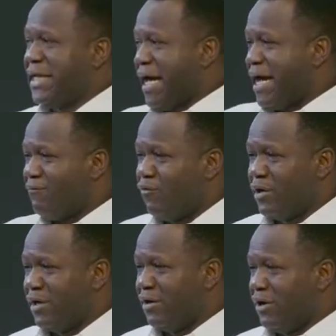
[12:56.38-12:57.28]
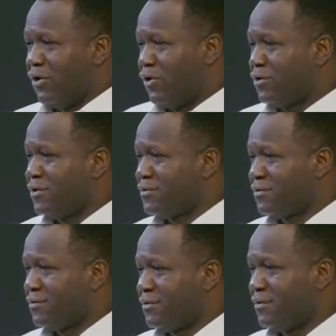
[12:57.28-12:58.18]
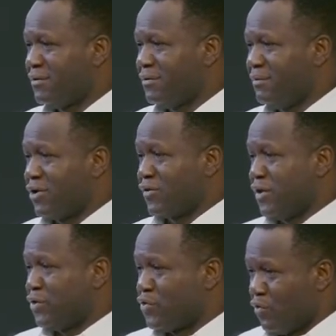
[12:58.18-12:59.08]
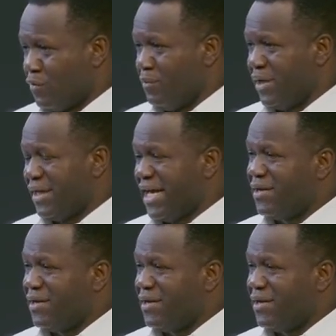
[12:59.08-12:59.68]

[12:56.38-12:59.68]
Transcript: I have with the Lord, because he told me that the